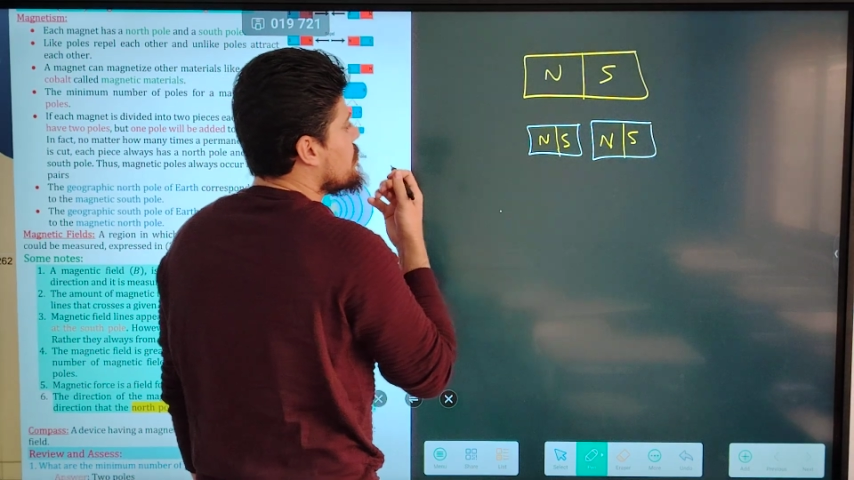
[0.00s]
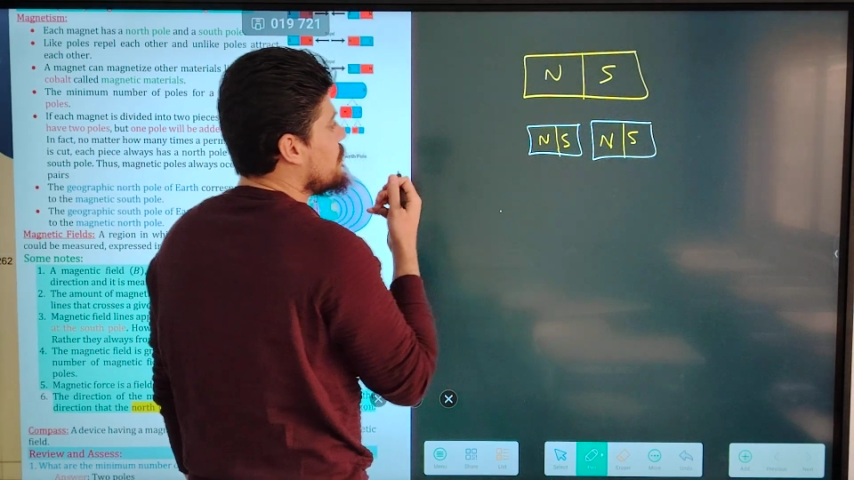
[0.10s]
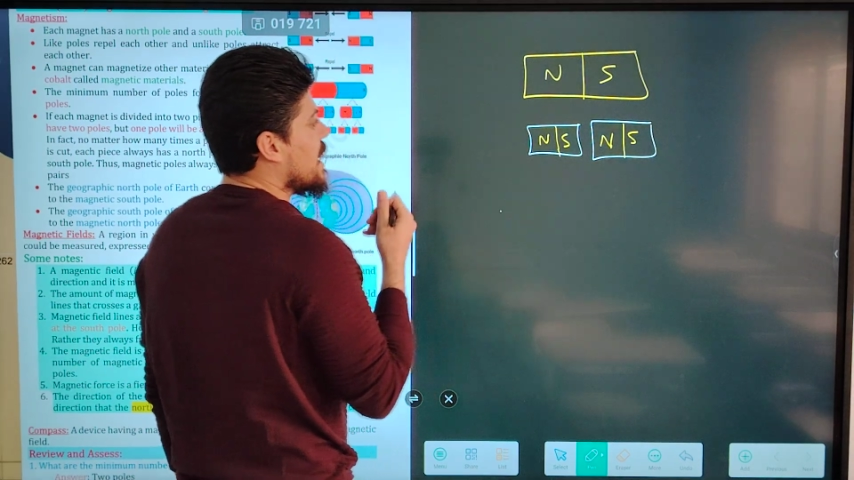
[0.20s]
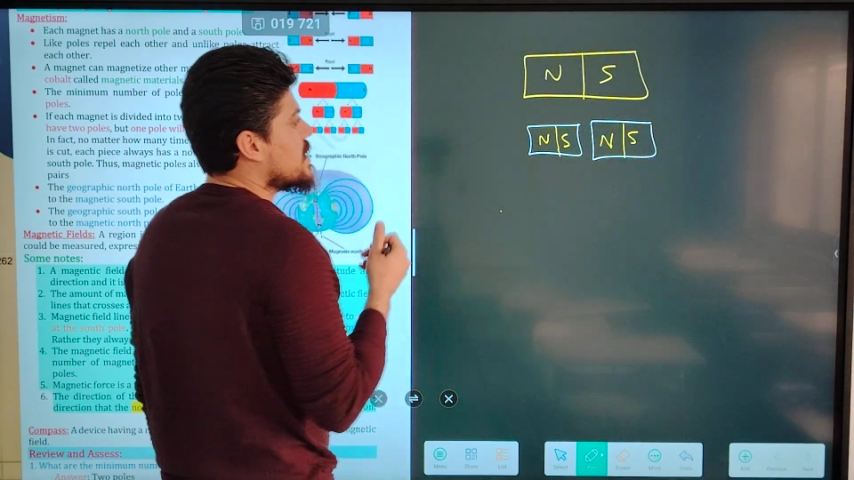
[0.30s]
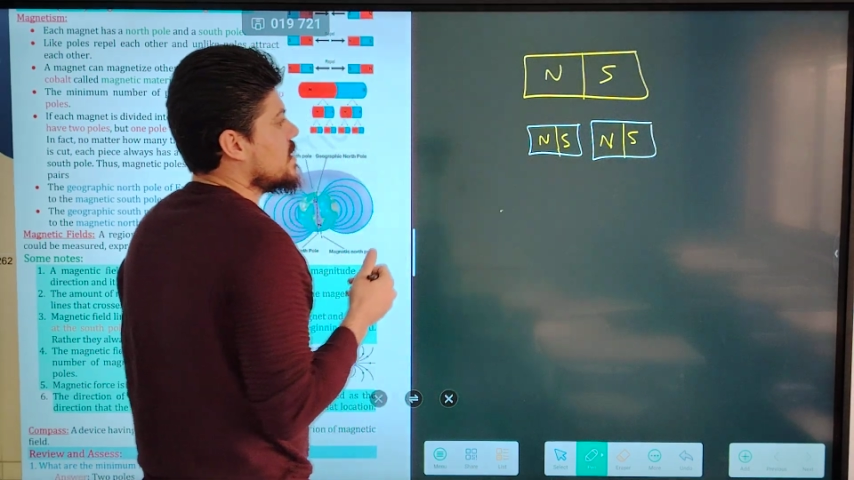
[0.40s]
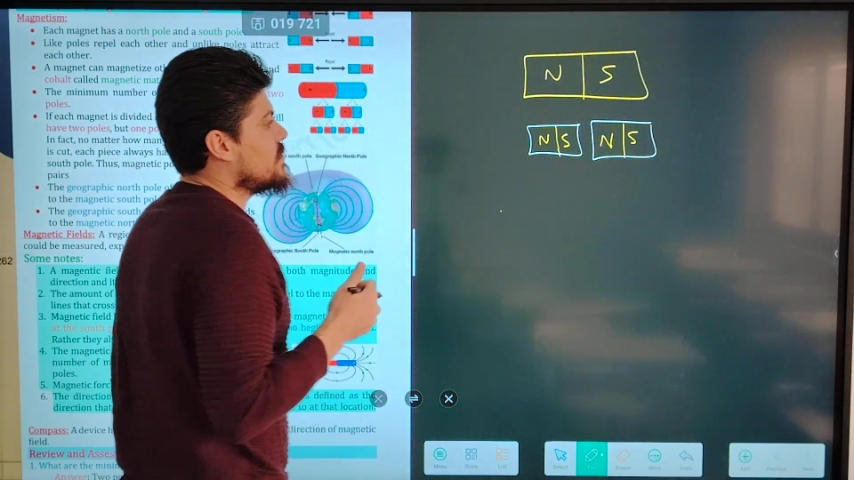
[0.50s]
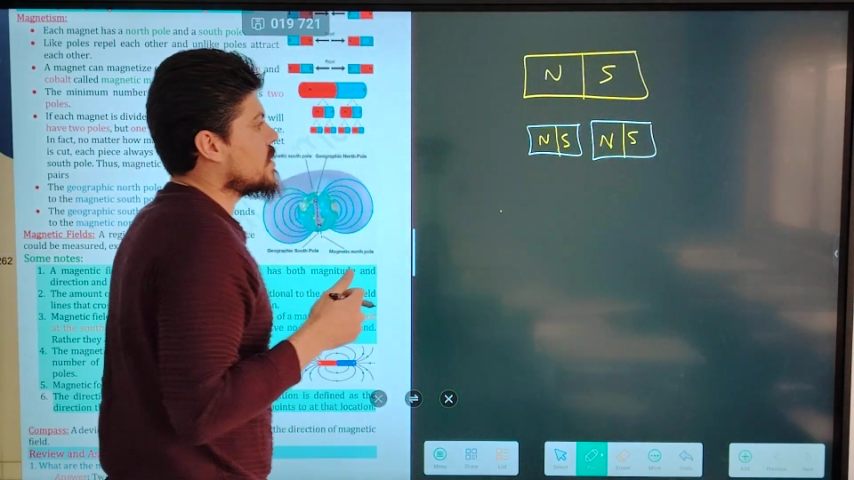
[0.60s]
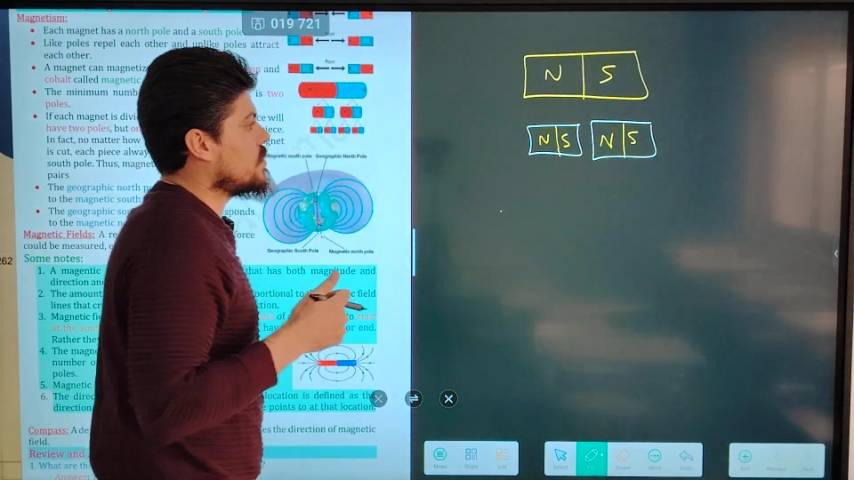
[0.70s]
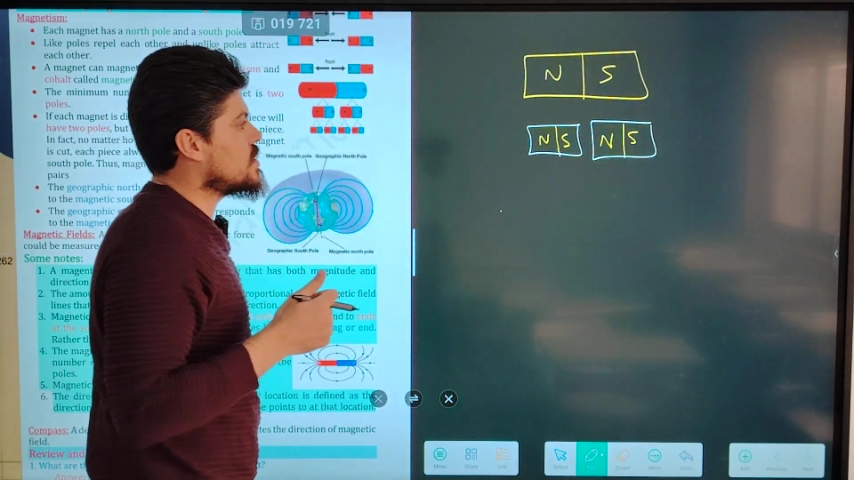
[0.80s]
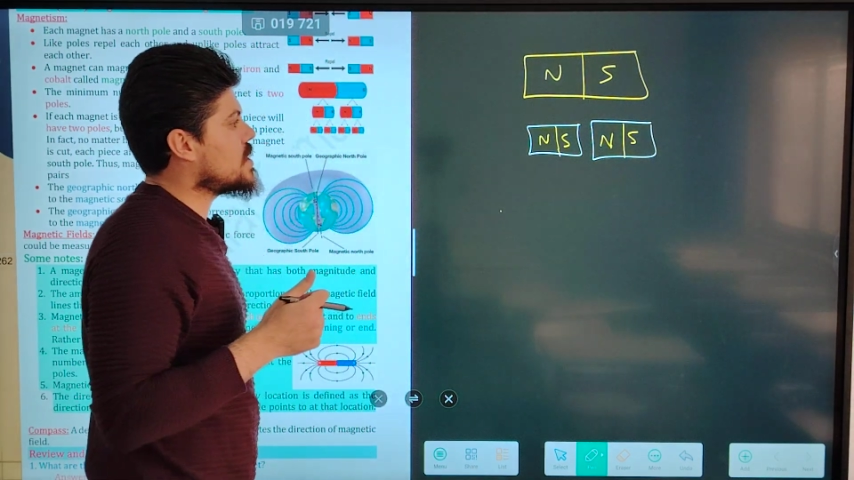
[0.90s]
But if
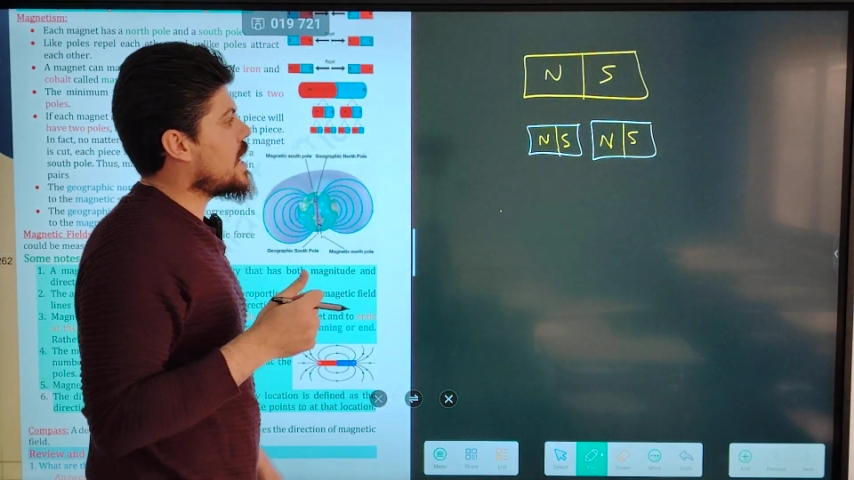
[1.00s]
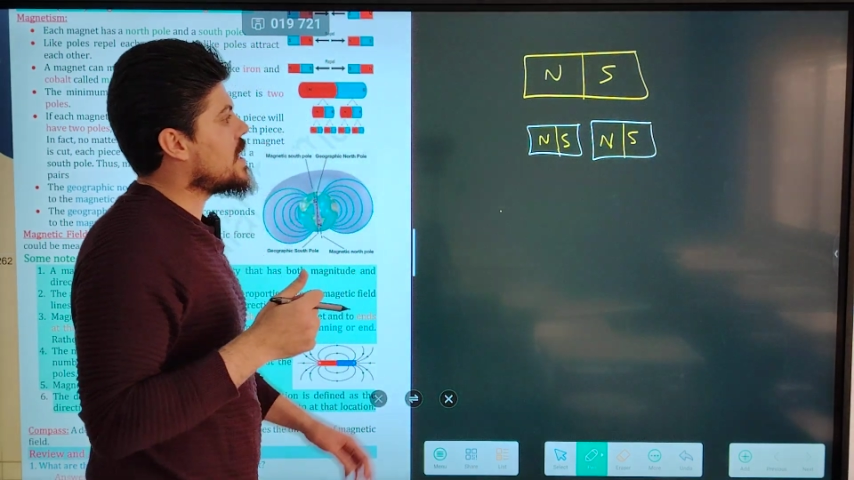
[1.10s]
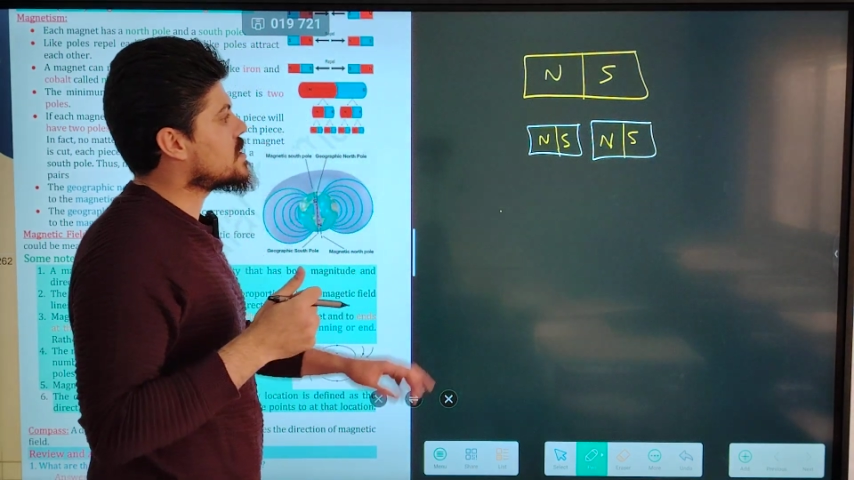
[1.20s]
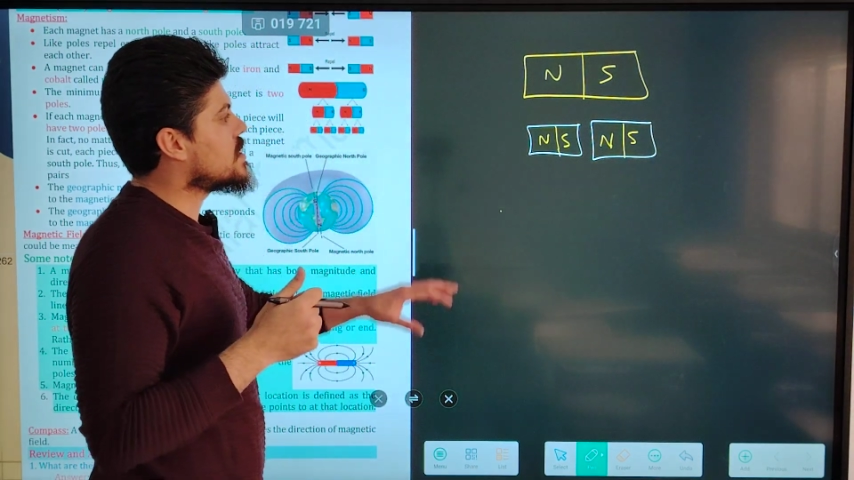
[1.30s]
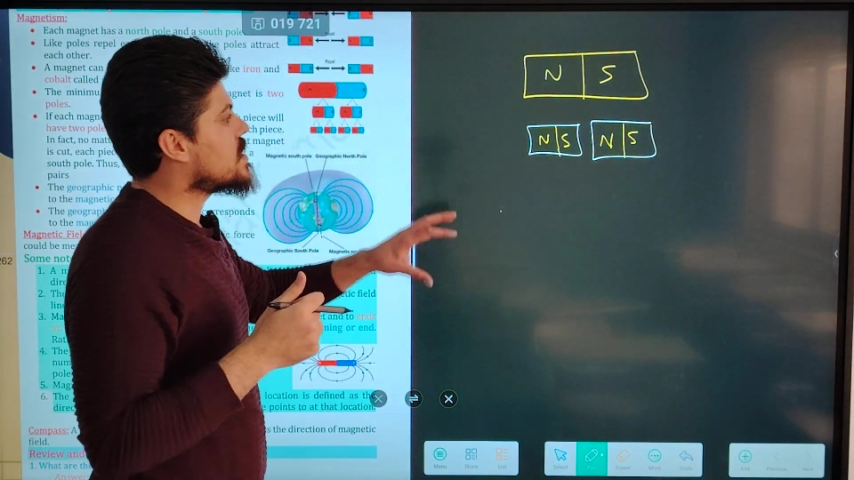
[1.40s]
the question asks